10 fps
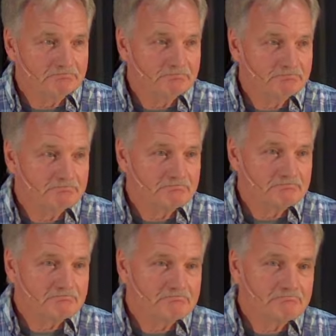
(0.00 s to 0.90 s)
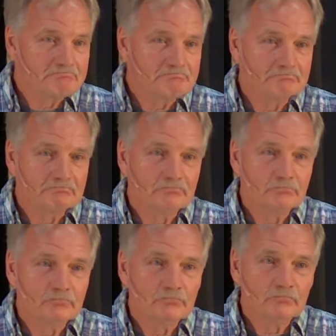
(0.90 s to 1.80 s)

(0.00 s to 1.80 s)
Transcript: No one is speaking in this clip.